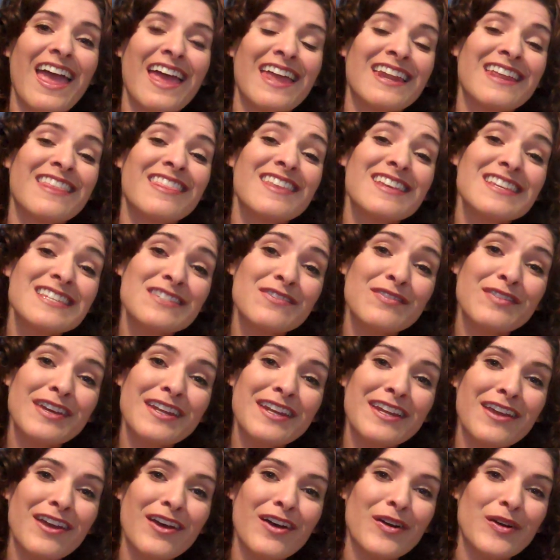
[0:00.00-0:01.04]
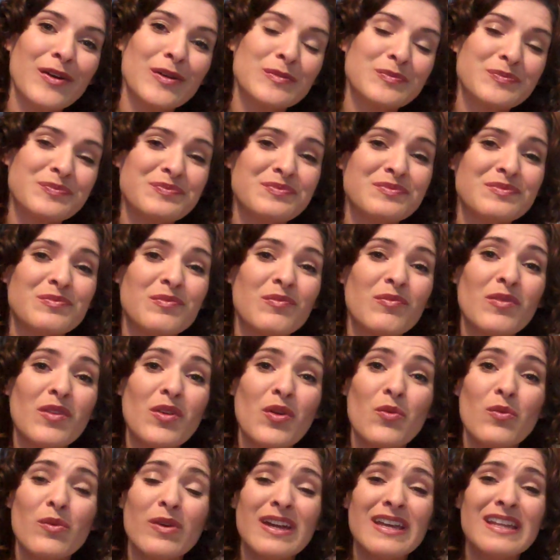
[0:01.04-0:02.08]
And in this video,
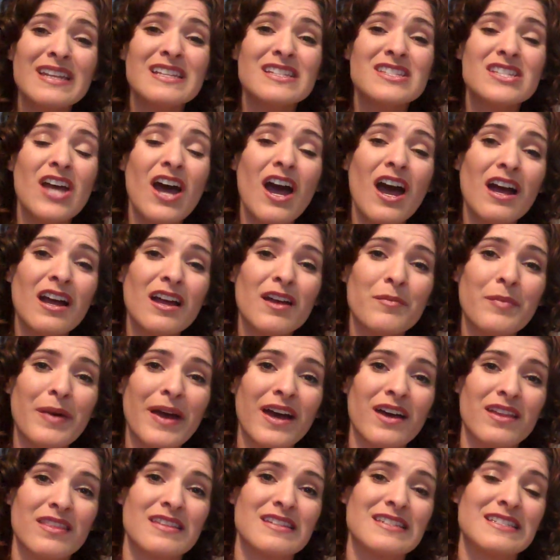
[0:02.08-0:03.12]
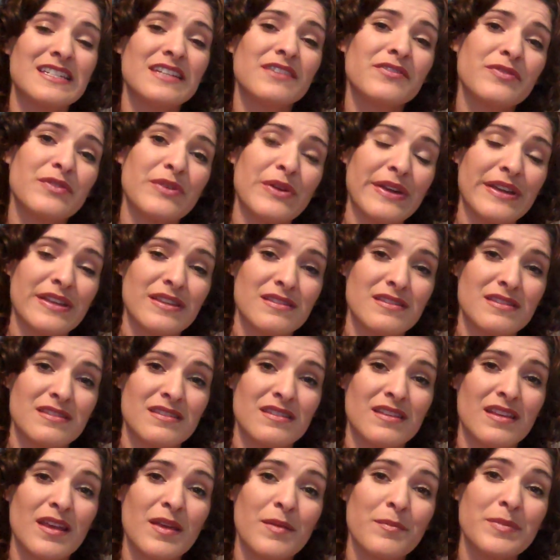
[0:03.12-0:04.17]
we're going to talk about the
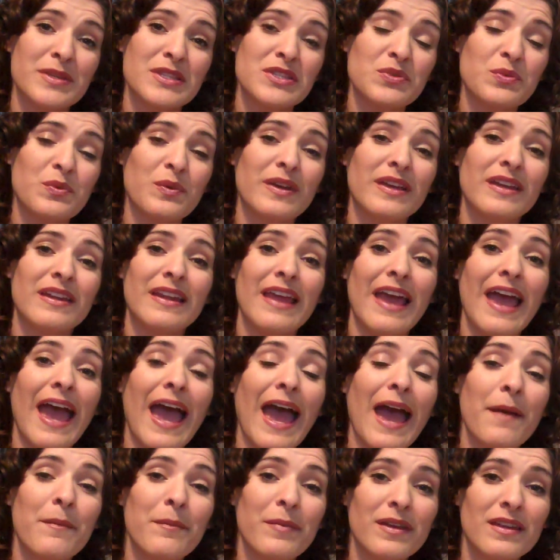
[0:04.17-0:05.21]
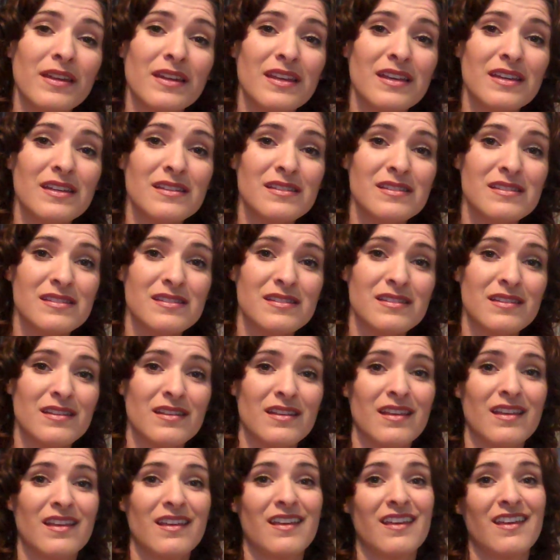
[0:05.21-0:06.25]
difference between happiness
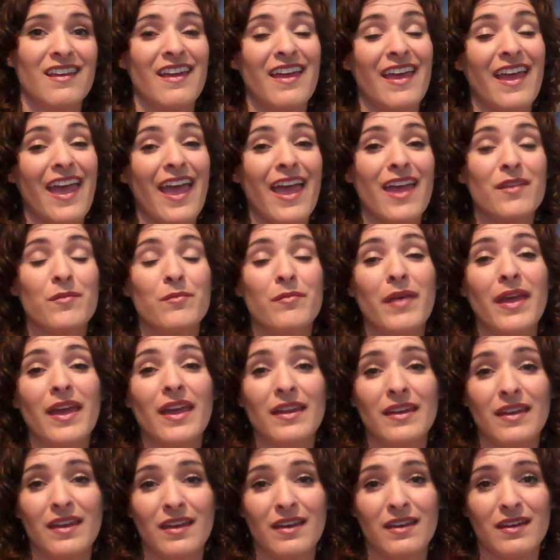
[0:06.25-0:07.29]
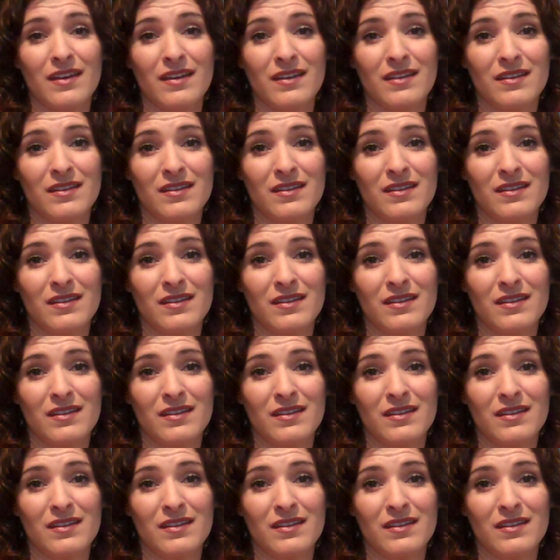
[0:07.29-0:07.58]
and mania.